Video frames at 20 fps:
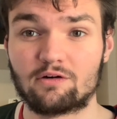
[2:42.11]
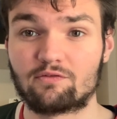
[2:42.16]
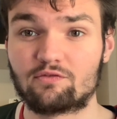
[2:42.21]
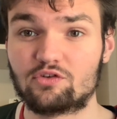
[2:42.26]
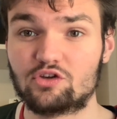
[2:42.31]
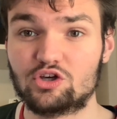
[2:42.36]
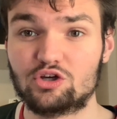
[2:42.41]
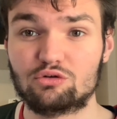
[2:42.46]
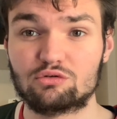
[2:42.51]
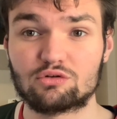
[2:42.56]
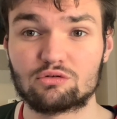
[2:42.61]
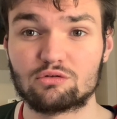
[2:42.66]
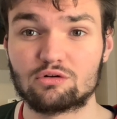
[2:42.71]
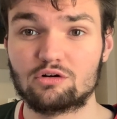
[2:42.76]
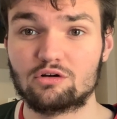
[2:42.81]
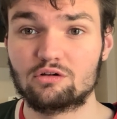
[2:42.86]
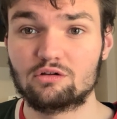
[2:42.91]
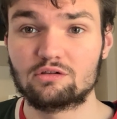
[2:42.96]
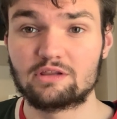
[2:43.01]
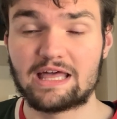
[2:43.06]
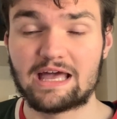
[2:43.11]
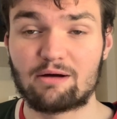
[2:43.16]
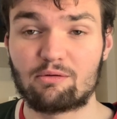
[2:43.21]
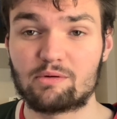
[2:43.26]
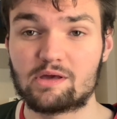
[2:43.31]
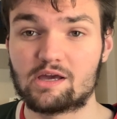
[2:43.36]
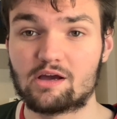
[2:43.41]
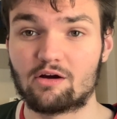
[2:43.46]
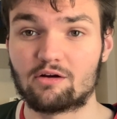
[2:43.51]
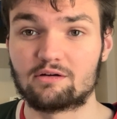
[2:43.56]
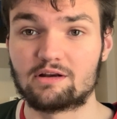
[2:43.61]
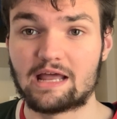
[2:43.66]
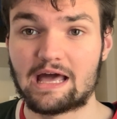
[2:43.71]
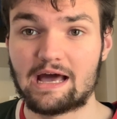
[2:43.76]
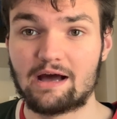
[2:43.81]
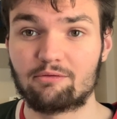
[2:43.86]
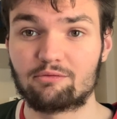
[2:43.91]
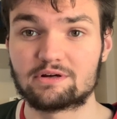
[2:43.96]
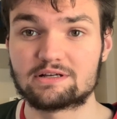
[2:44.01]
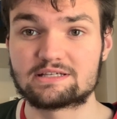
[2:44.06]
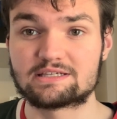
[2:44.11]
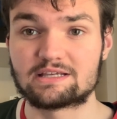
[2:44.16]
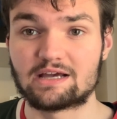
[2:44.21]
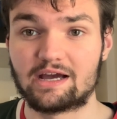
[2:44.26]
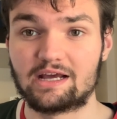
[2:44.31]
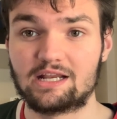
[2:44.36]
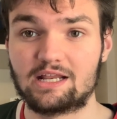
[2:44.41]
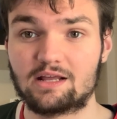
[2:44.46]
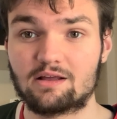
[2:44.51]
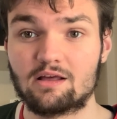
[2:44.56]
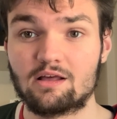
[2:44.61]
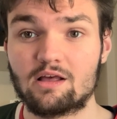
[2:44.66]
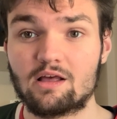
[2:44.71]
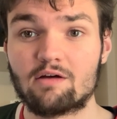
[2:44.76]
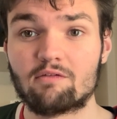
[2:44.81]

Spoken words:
funeral that we are now reciting